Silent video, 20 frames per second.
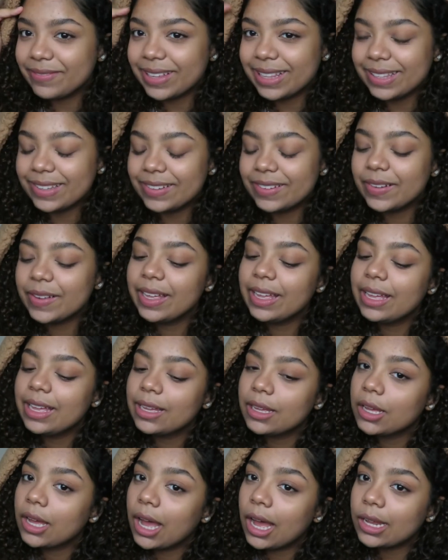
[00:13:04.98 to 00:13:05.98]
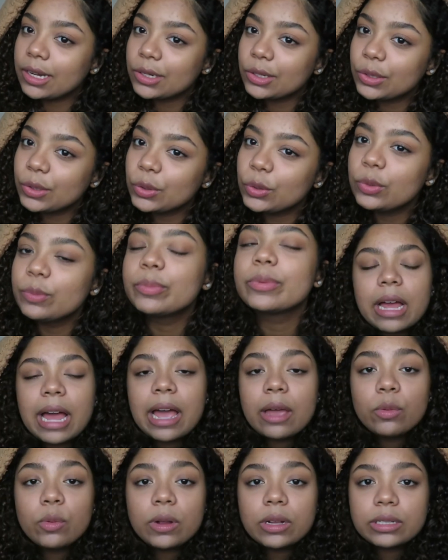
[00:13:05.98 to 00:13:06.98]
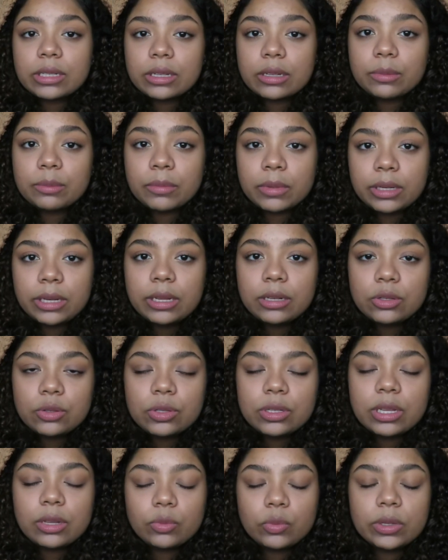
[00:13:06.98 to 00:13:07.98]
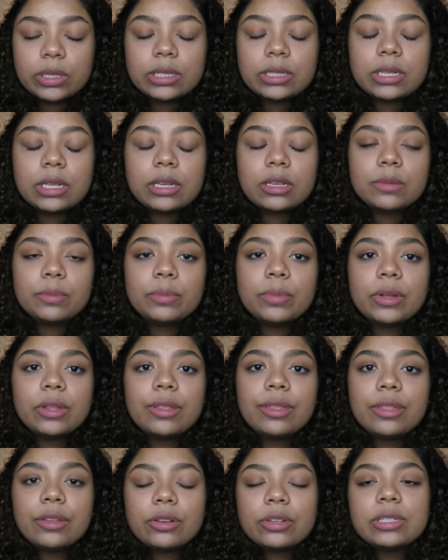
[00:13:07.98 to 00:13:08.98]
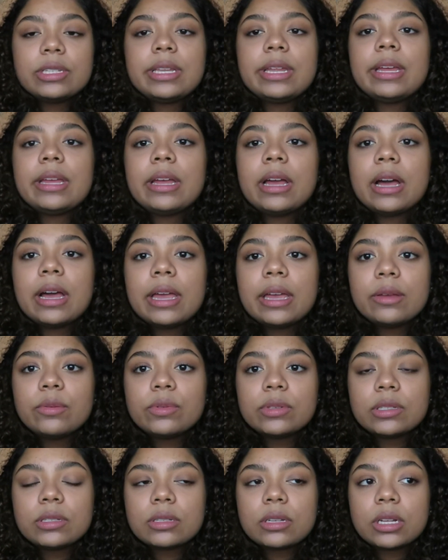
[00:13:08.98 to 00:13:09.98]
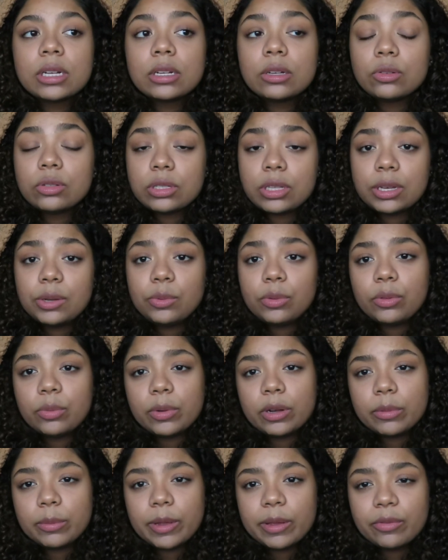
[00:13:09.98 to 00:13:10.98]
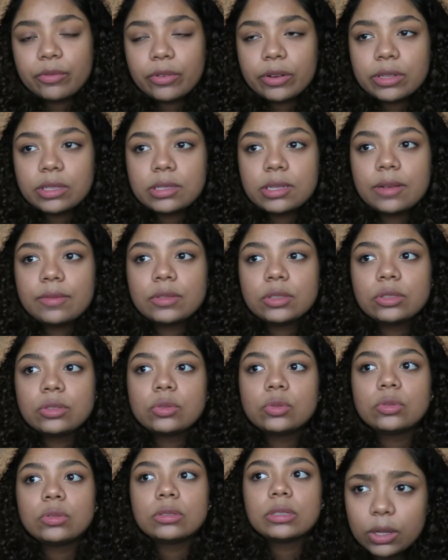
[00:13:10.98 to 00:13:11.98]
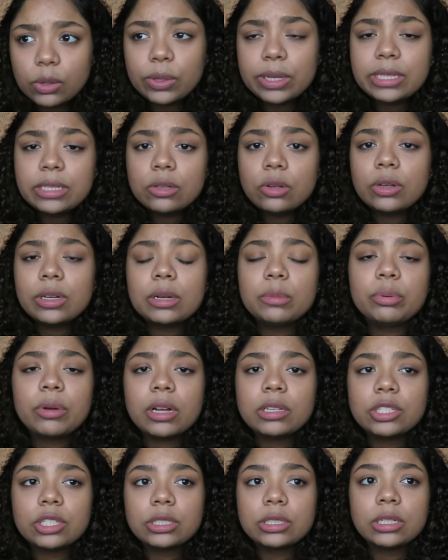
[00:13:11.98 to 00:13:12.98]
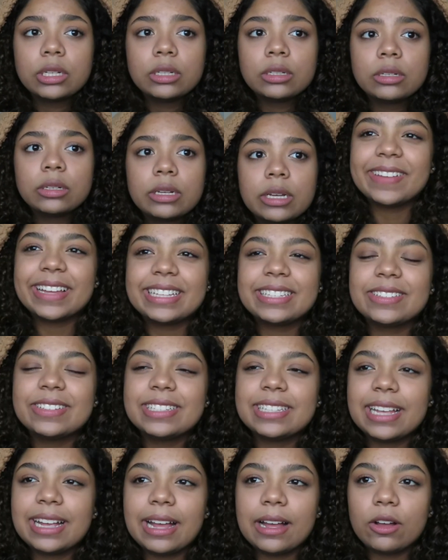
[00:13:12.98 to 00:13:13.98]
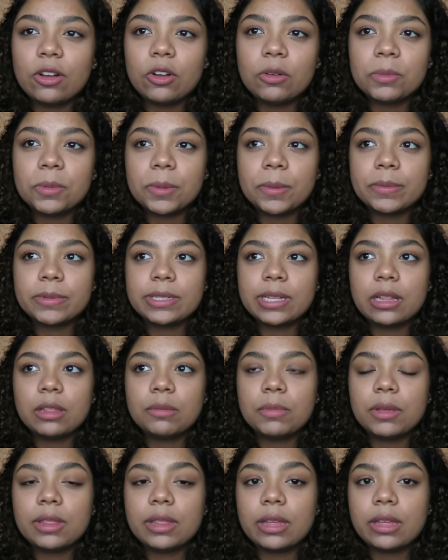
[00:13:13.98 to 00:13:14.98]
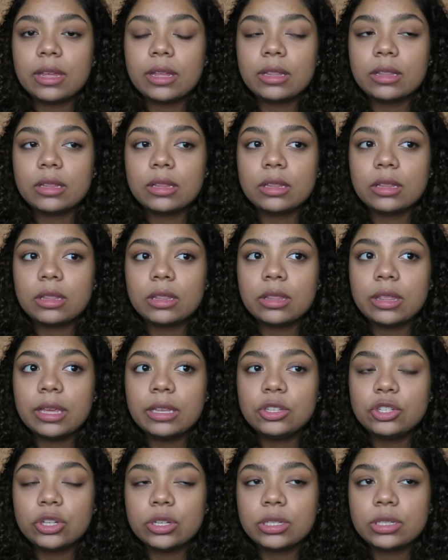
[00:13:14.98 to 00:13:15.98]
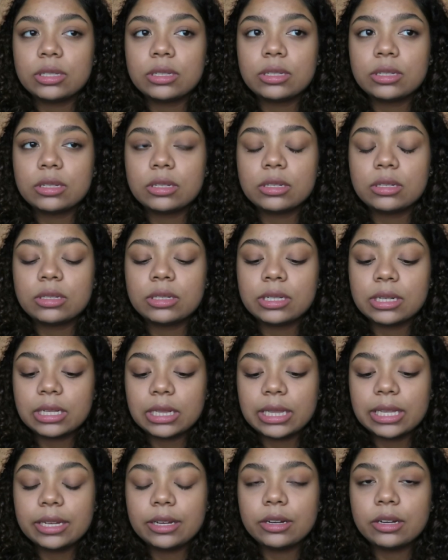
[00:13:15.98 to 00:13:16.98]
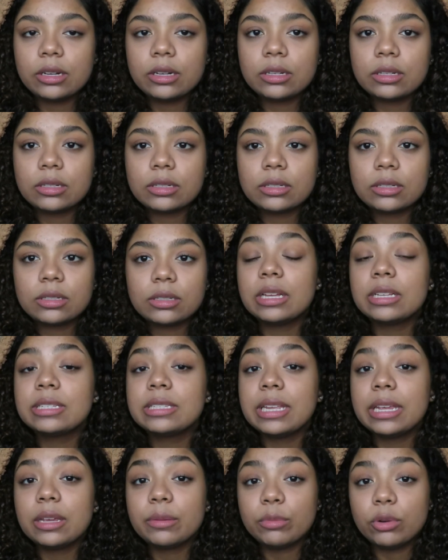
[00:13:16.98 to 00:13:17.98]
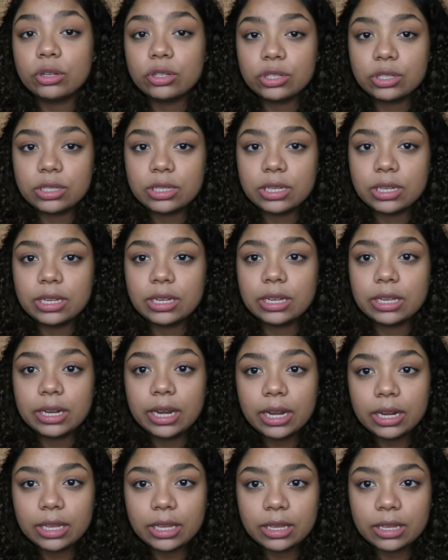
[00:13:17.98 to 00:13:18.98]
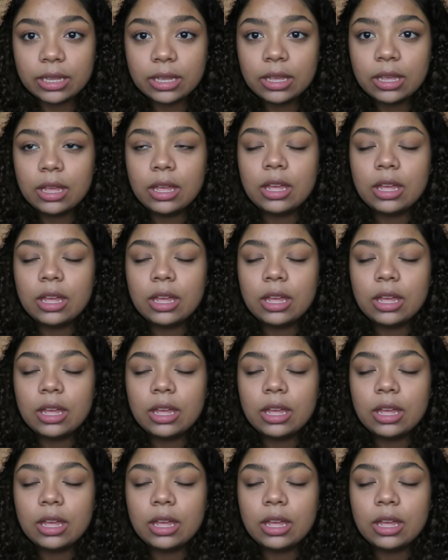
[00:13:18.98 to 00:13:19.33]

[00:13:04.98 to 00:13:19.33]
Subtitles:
in my little Honda coupe. I worked Monday, Tuesday, and Wednesday, but Thursday, I was gonna go study with one of my friends after school. We had to go get a project done. As soon as I got home, mom was telling me that they just declared a state emergency in Connecticut